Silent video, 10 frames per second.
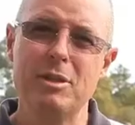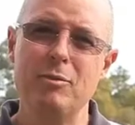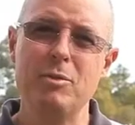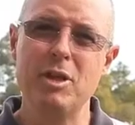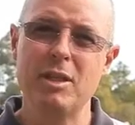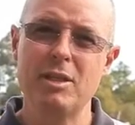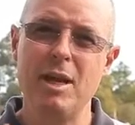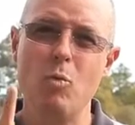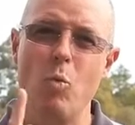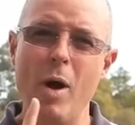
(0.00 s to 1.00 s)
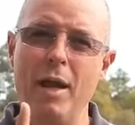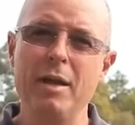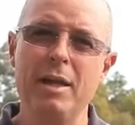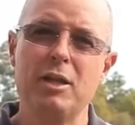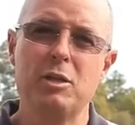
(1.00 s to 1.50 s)
from just that one
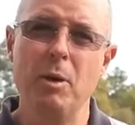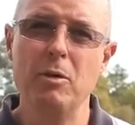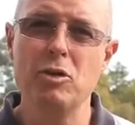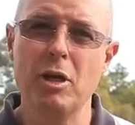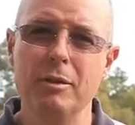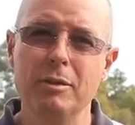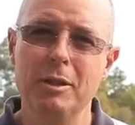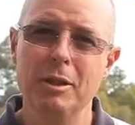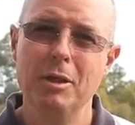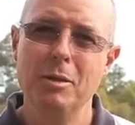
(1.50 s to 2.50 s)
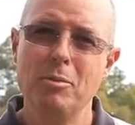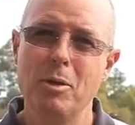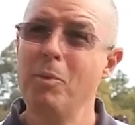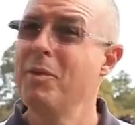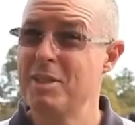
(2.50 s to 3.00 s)
exposure?
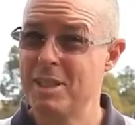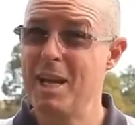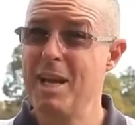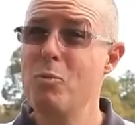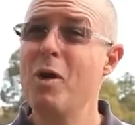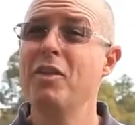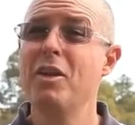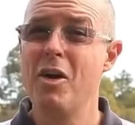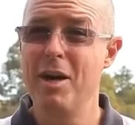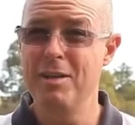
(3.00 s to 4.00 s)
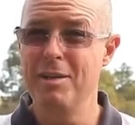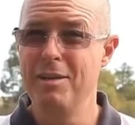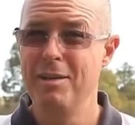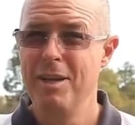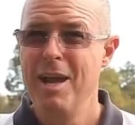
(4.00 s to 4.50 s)
Probably the same one that I did.
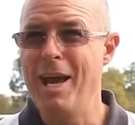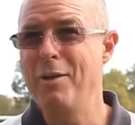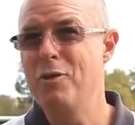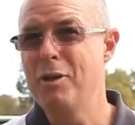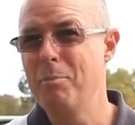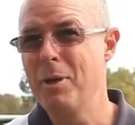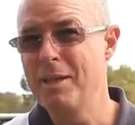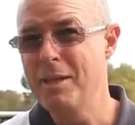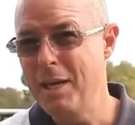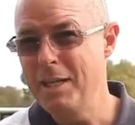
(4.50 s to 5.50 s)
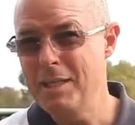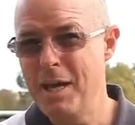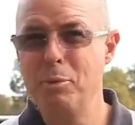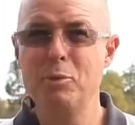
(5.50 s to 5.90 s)
And if you compare that example to